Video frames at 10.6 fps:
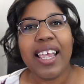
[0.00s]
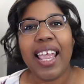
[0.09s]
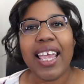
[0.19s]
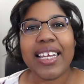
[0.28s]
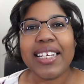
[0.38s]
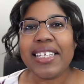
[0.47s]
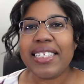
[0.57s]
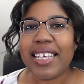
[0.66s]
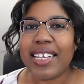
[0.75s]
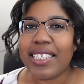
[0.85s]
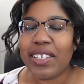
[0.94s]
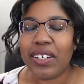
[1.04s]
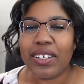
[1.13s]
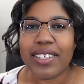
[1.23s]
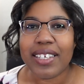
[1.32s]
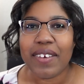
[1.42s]
and any sciencey
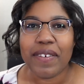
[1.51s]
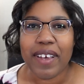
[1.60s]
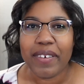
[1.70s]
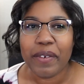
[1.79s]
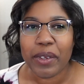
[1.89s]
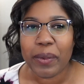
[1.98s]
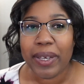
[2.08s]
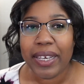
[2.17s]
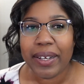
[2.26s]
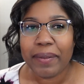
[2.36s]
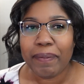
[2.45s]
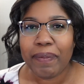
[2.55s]
goodness I find for the week.